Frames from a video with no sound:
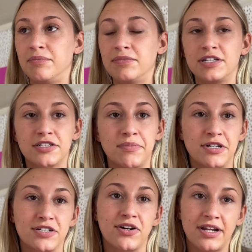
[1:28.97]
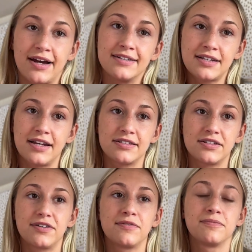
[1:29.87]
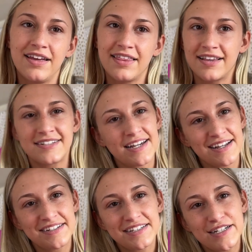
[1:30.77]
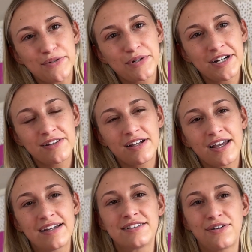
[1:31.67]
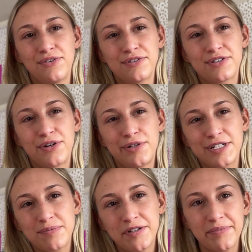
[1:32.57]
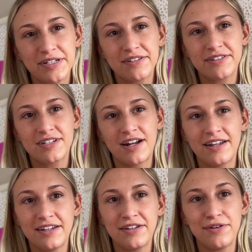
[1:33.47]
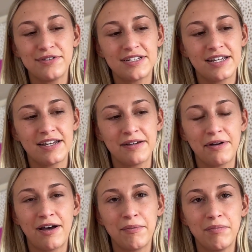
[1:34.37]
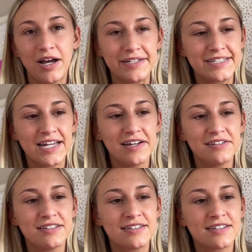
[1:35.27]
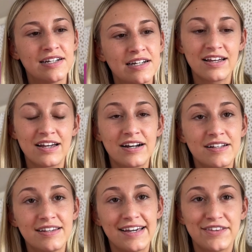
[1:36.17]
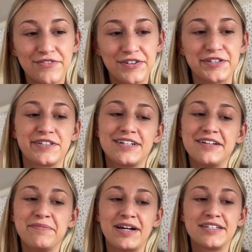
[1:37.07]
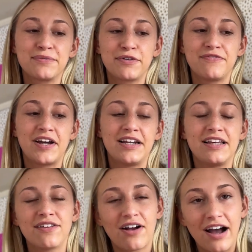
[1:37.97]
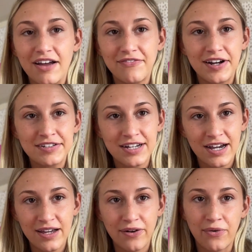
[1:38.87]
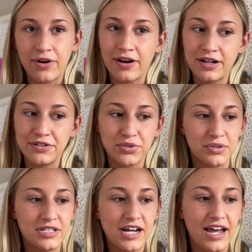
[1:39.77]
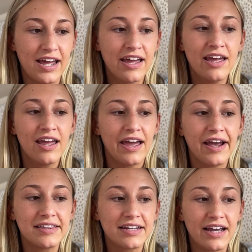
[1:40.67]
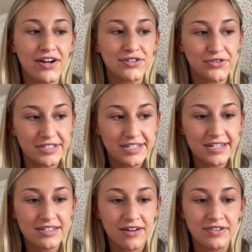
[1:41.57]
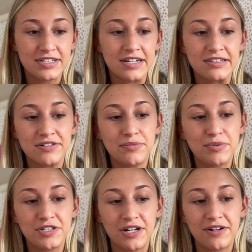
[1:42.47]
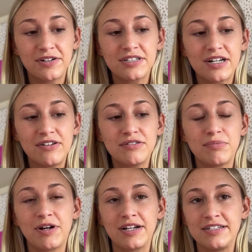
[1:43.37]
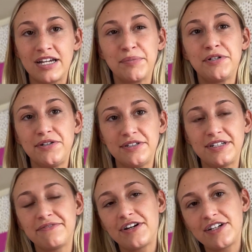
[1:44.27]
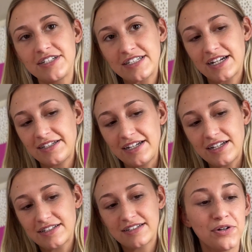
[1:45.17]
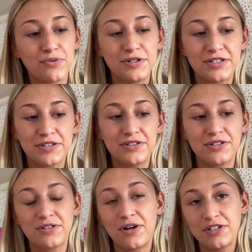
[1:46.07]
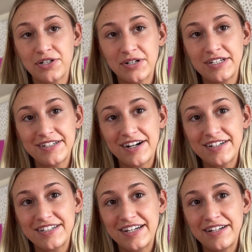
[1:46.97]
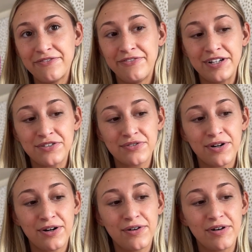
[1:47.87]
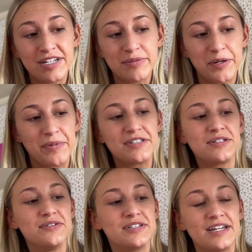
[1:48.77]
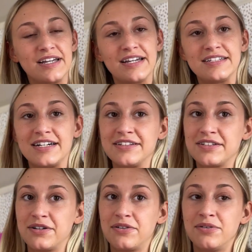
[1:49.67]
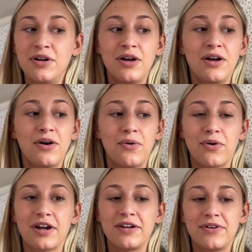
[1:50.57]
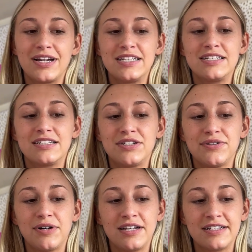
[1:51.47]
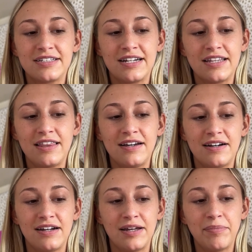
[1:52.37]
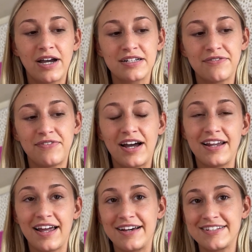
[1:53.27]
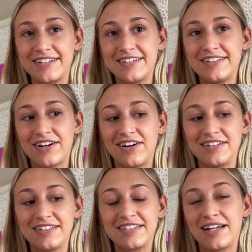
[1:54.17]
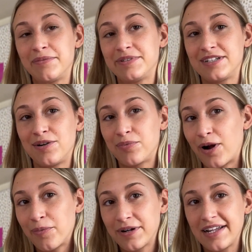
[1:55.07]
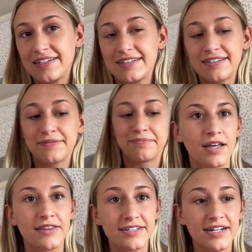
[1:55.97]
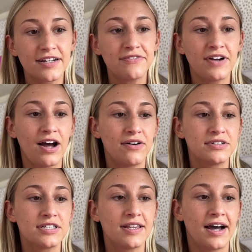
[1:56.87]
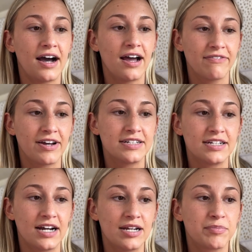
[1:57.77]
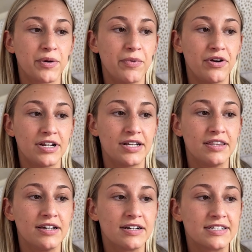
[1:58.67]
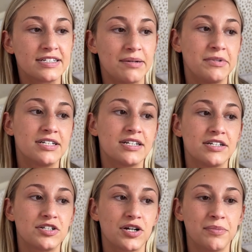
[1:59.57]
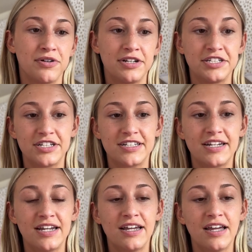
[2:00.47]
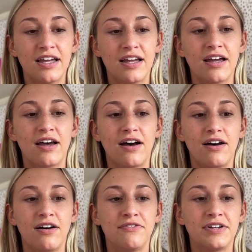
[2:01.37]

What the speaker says: the subject already has cancer. The second study we're going to look at is also an experimental study using mice cells. Like the first study, mice were fed either a high-fat diet or a controlled diet, and the characteristics of intestinal progenitor cells were examined using various techniques. Researchers also conducted vitro experiments using intestinal organoids to elucidate the impact of fatty acids on stem cell properties. The study found that high-fat diet promoted the stemness and thermogenicity of